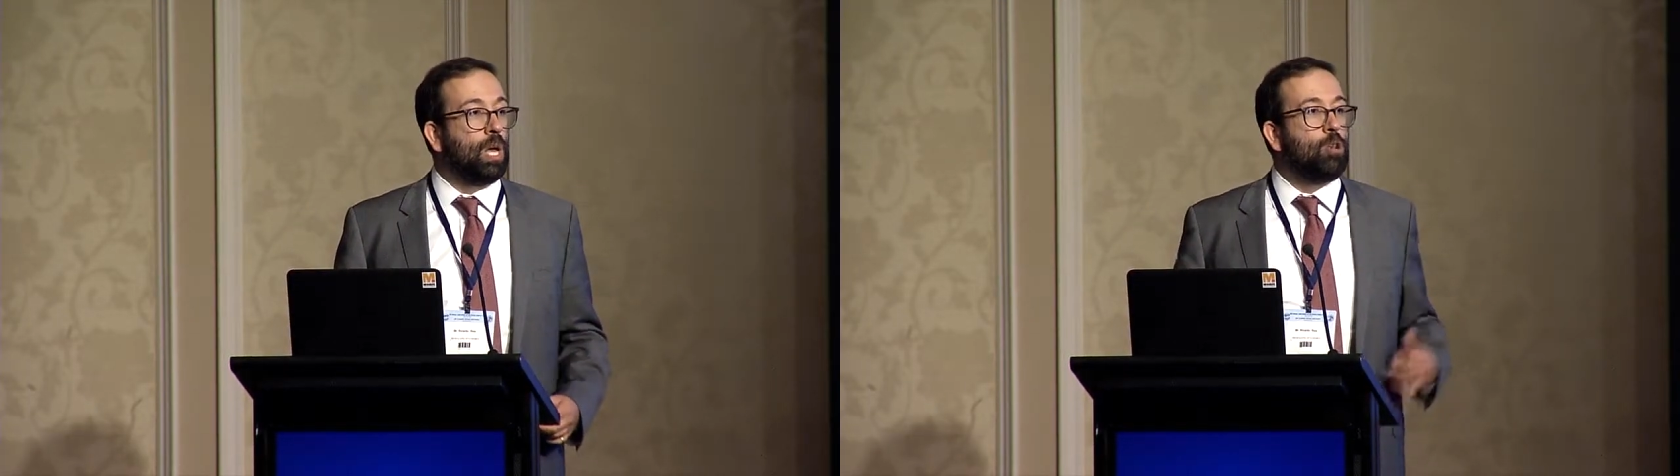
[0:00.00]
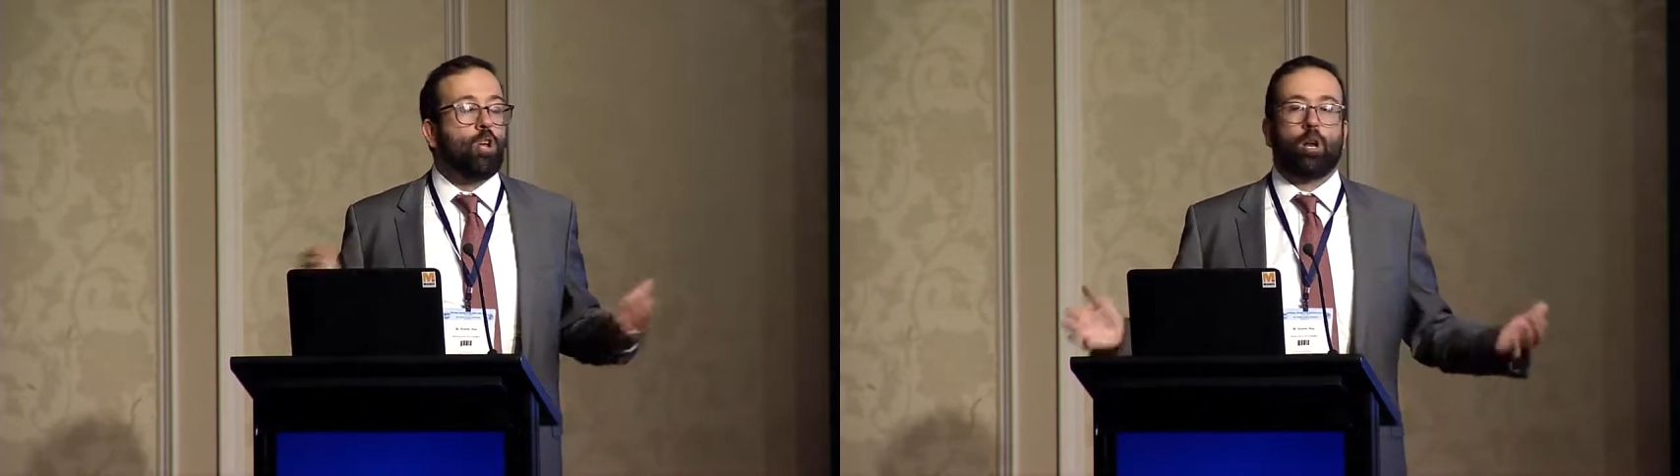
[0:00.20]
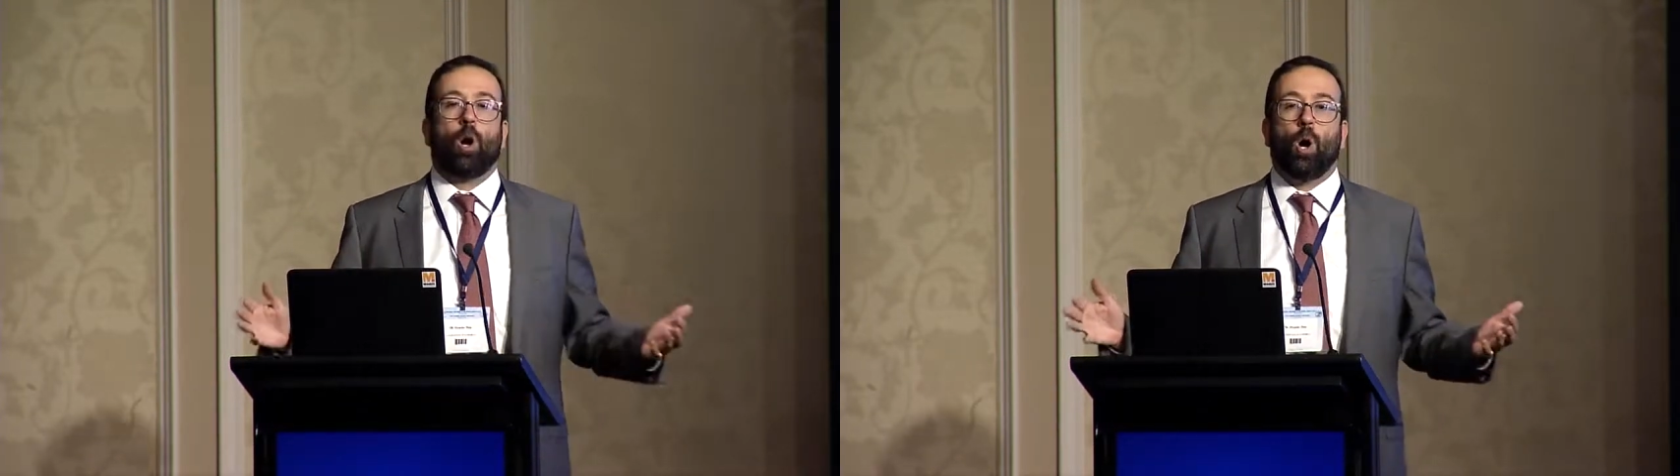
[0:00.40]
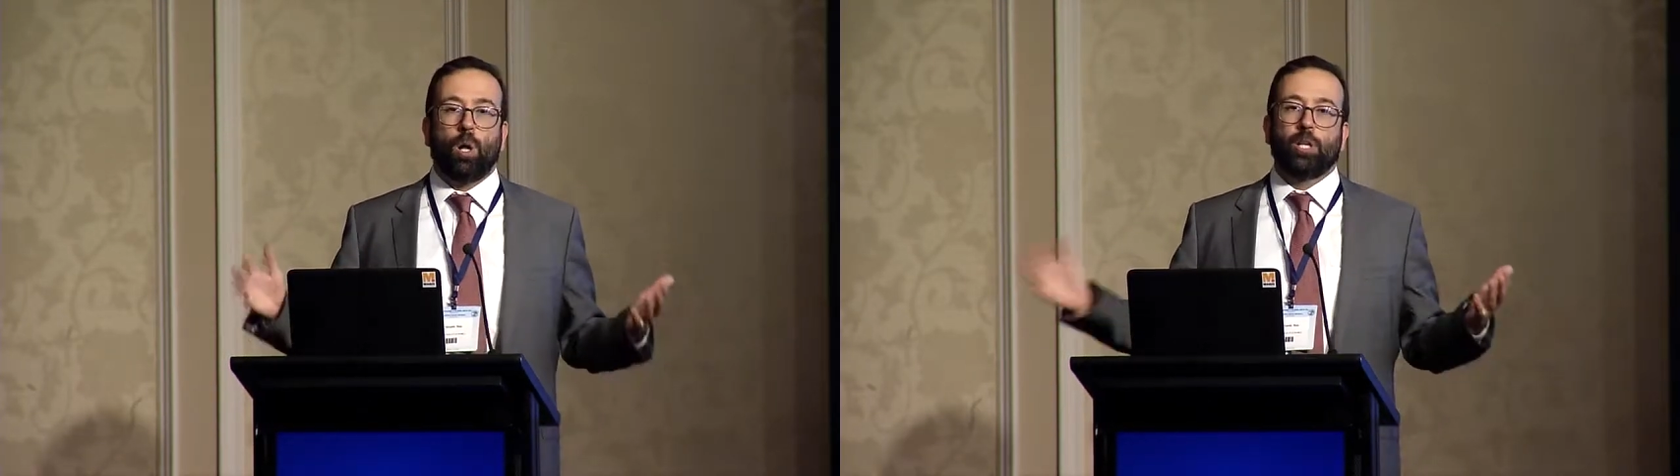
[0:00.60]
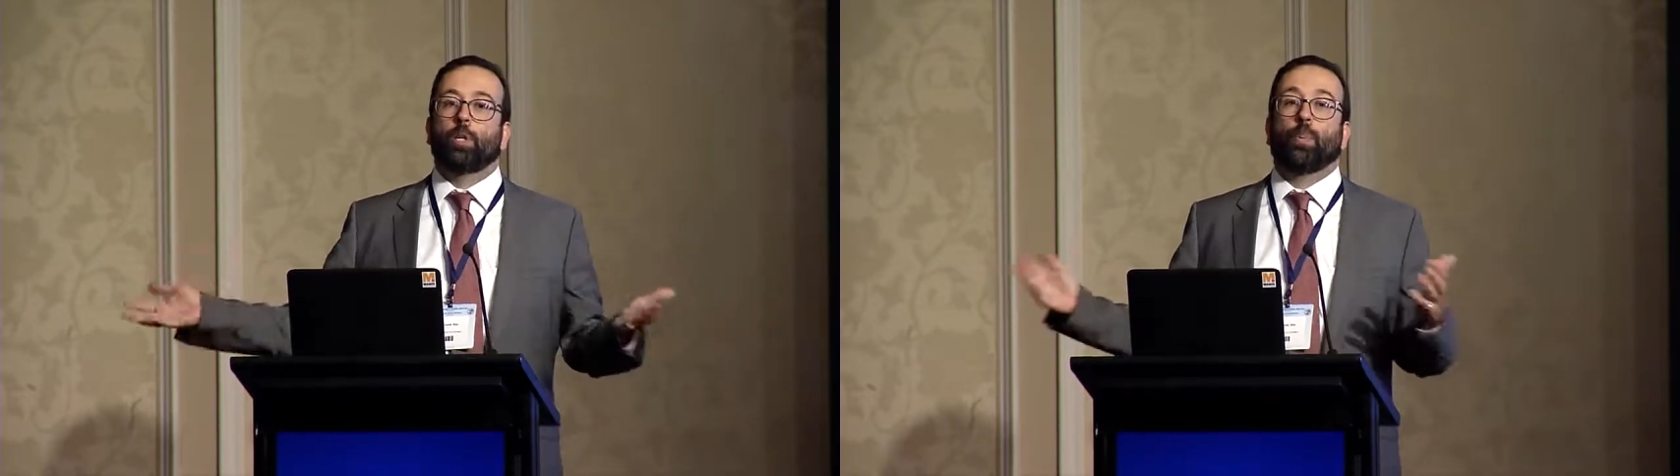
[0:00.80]
not
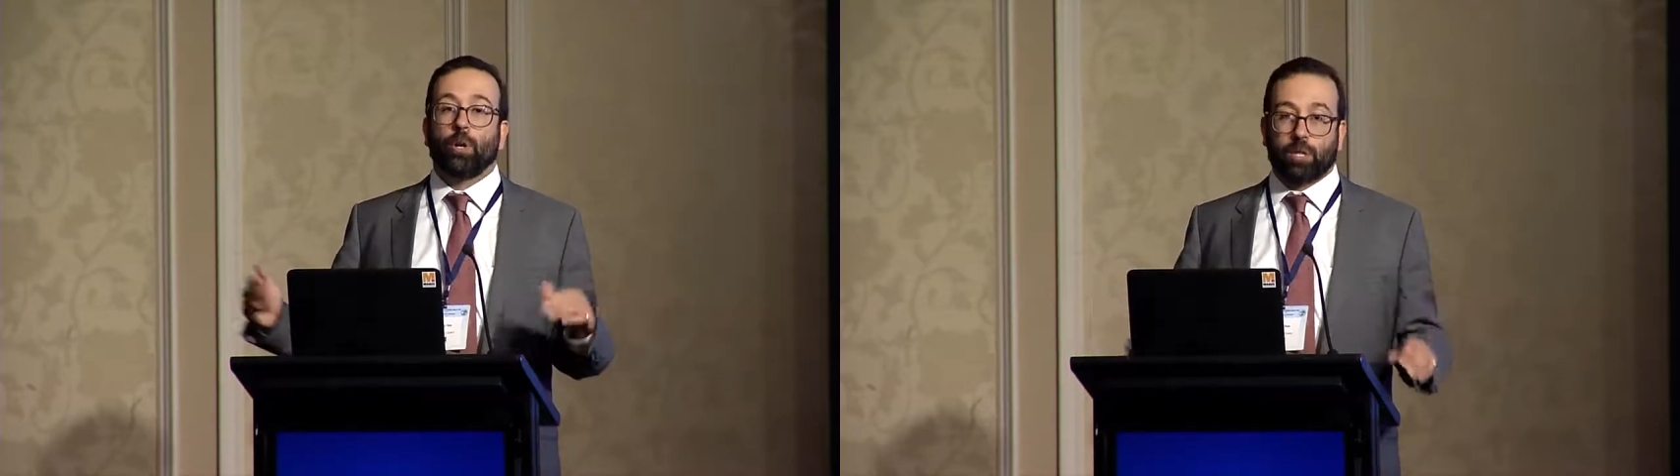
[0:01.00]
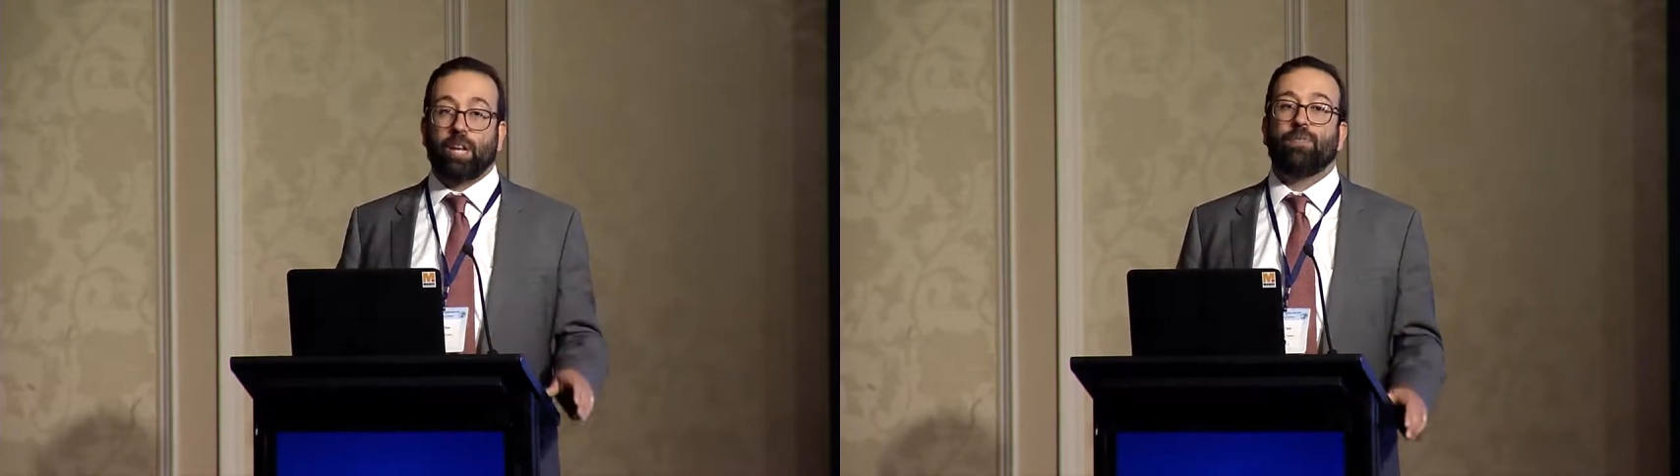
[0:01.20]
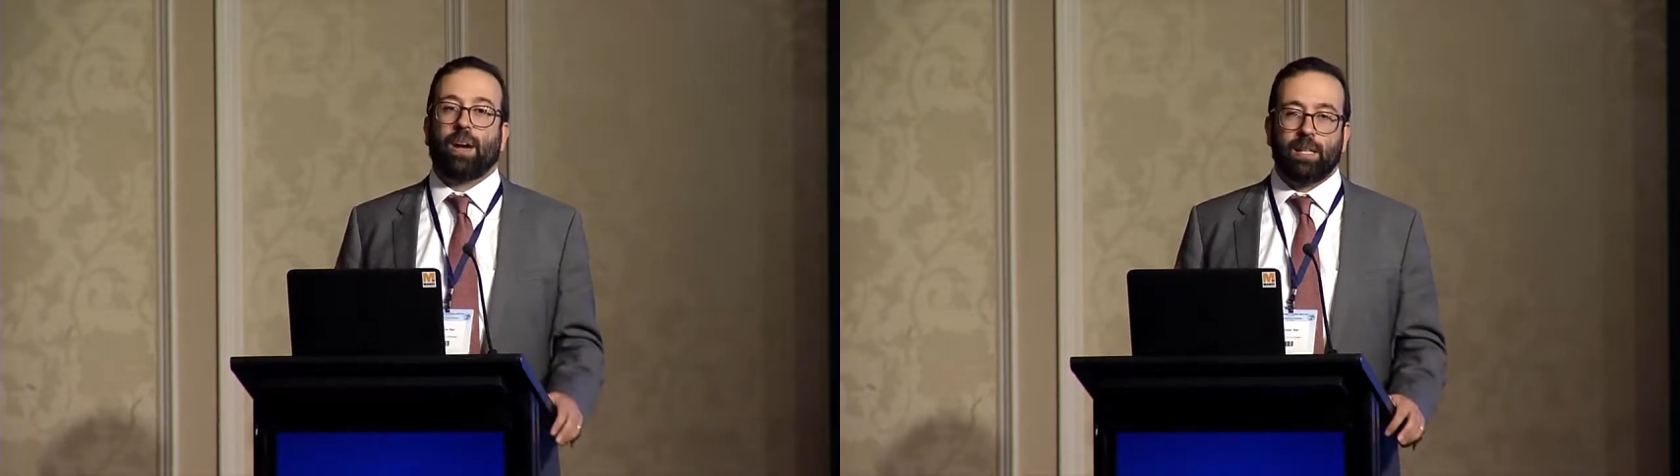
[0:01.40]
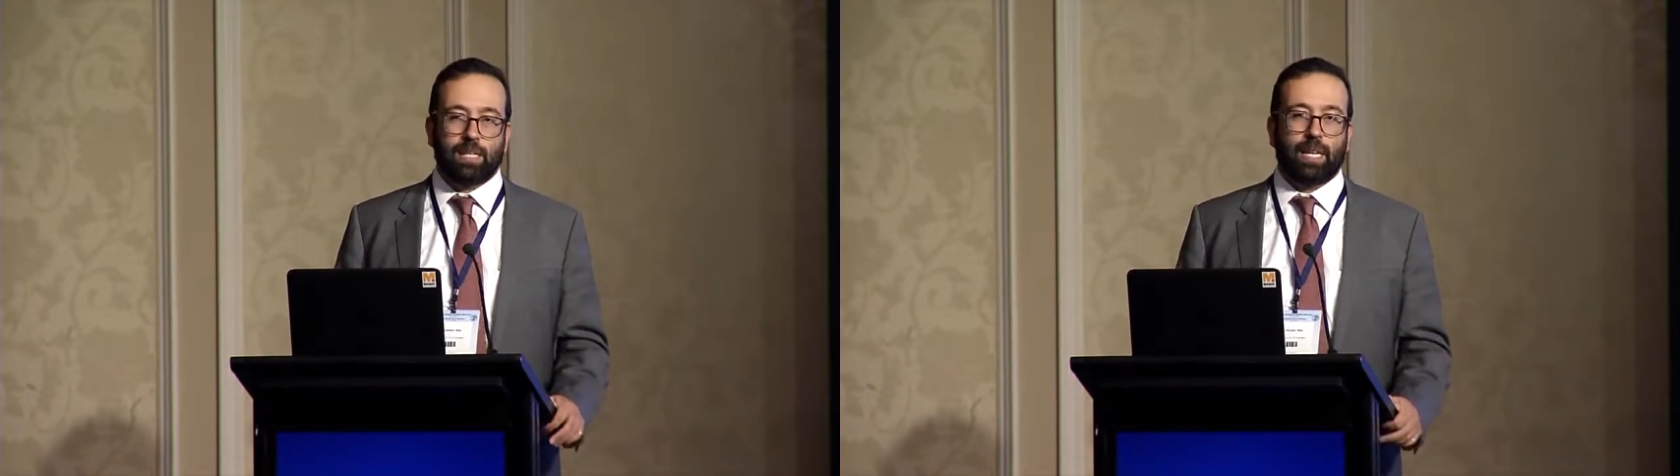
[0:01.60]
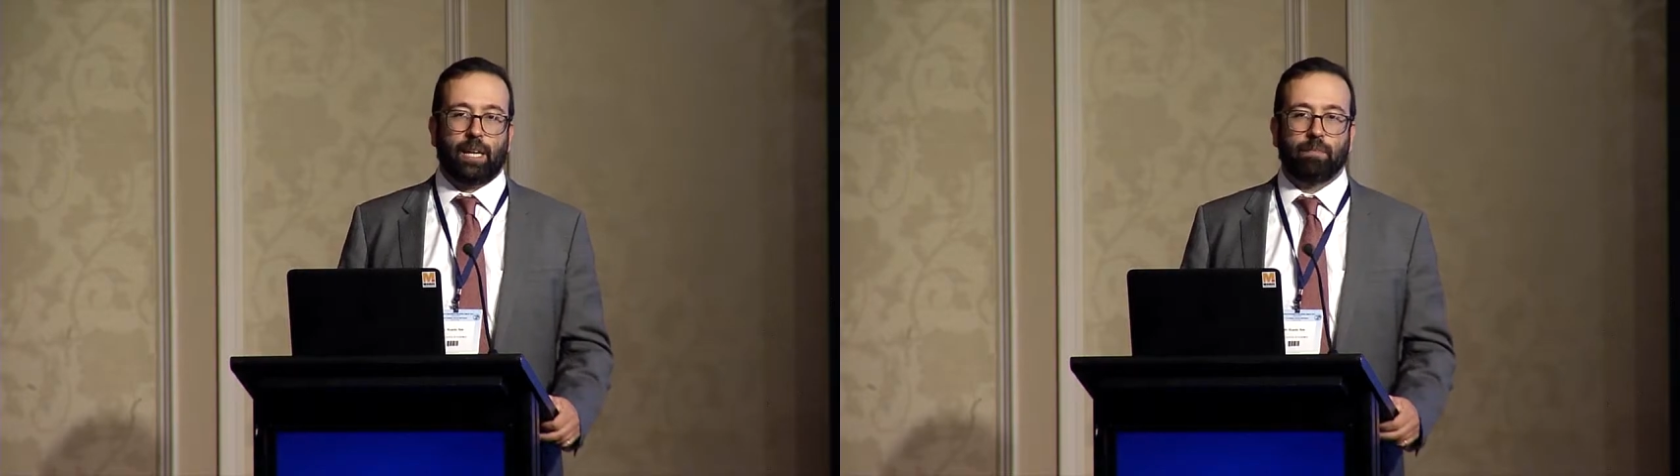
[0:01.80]
all entrepreneurs get financed
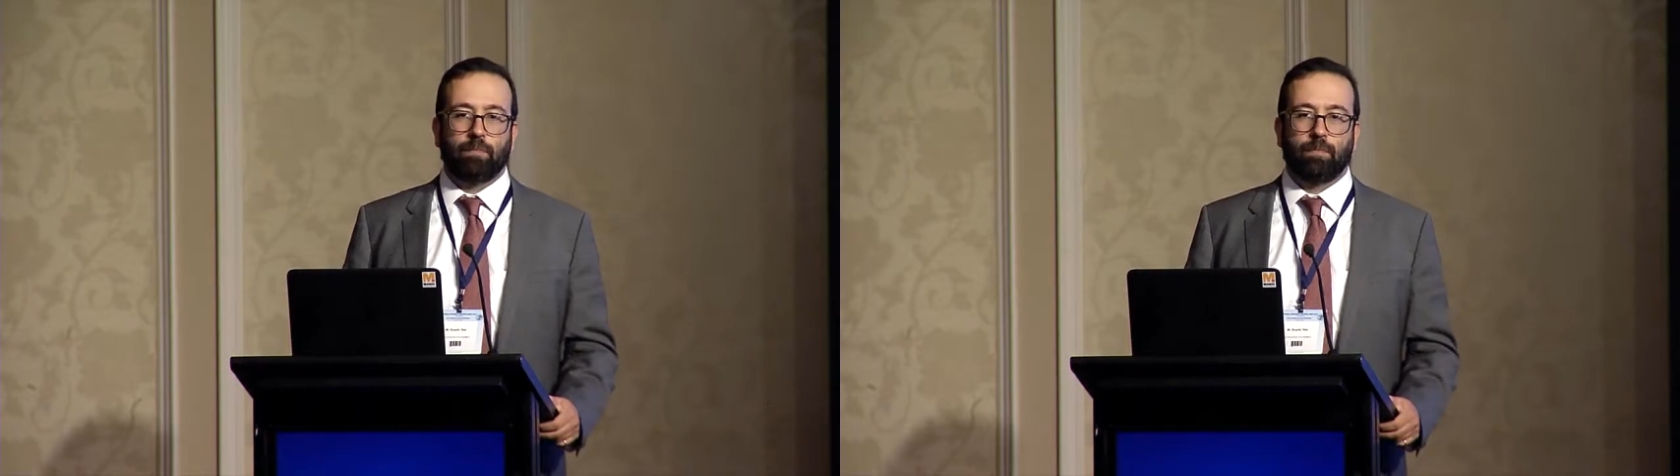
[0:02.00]
today.